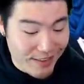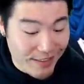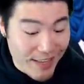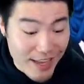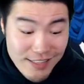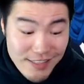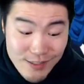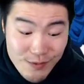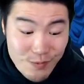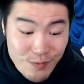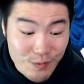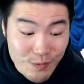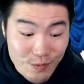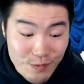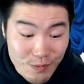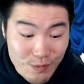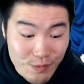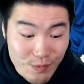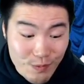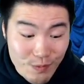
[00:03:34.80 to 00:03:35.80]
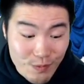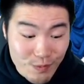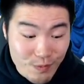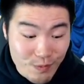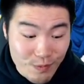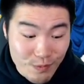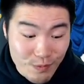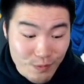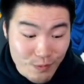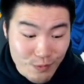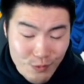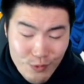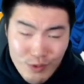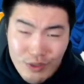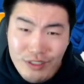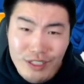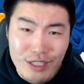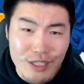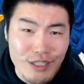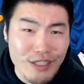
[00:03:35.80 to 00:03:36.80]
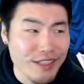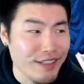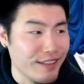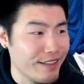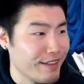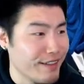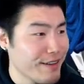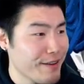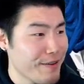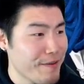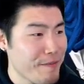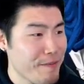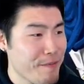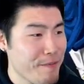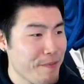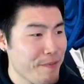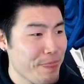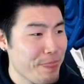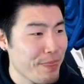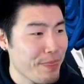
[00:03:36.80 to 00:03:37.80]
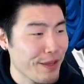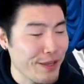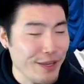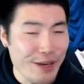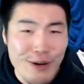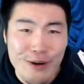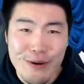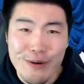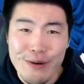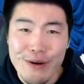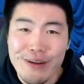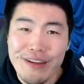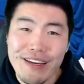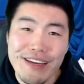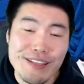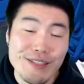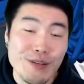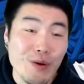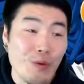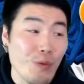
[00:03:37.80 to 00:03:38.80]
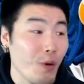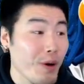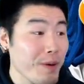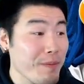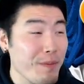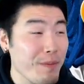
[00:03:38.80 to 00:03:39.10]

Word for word: That's really good. Yo, okay, so one